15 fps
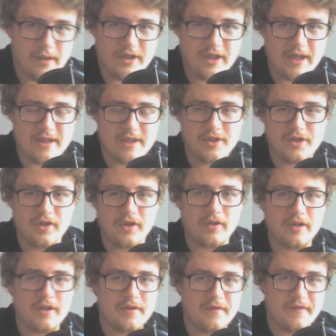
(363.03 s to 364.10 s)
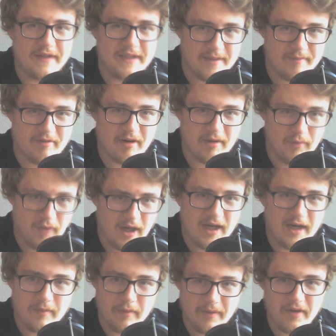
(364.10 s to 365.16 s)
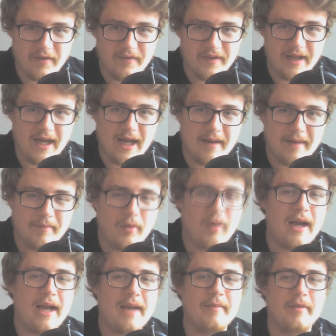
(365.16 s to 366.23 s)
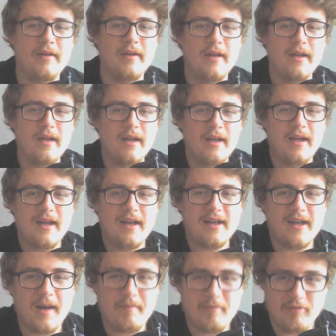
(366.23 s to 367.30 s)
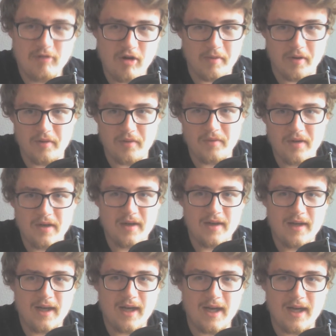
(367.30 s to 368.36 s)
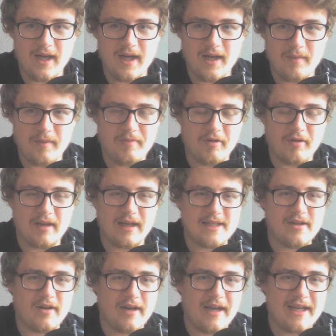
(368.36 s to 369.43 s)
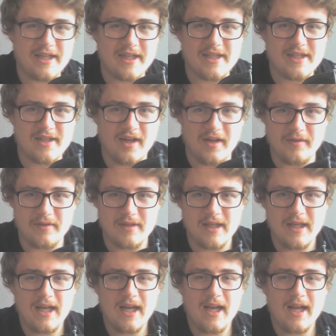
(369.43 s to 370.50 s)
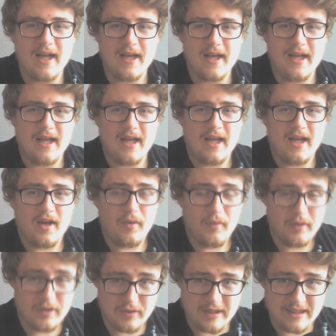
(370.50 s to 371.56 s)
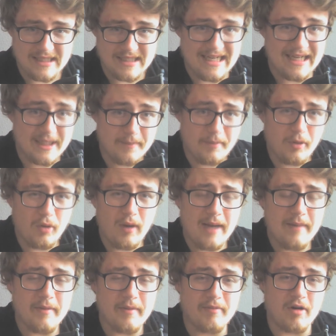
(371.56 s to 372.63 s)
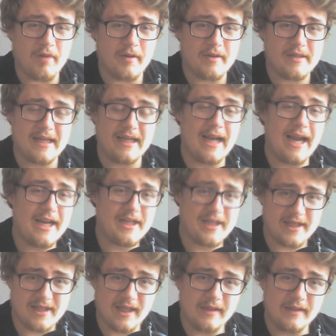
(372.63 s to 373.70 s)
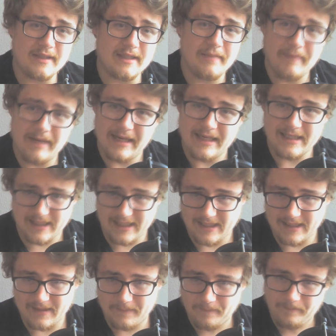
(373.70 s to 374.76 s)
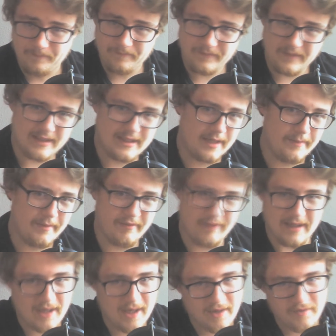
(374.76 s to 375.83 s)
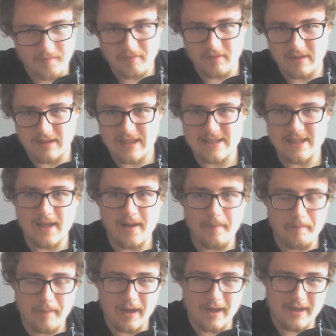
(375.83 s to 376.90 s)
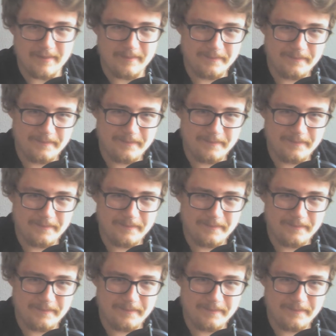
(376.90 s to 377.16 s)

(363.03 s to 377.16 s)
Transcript: Jason Jordan defeated Bray Wyatt. We went over that. And Paul Heyman cut a promo with Brock Lesnar and AJ Styles, which was a standard Paul Heyman promo saying AJ Styles is amazing. It's going to be really hard for Brock Lesnar. But